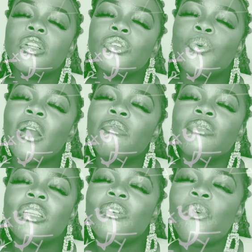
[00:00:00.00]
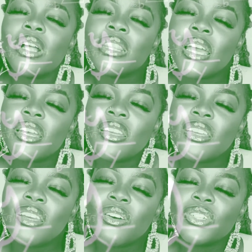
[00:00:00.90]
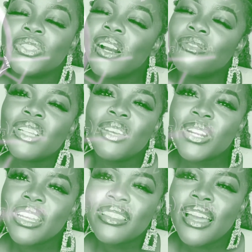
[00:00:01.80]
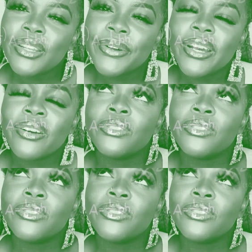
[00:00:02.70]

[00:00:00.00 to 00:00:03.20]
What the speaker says: do I really want that cookie, or do I really want to eat that donut,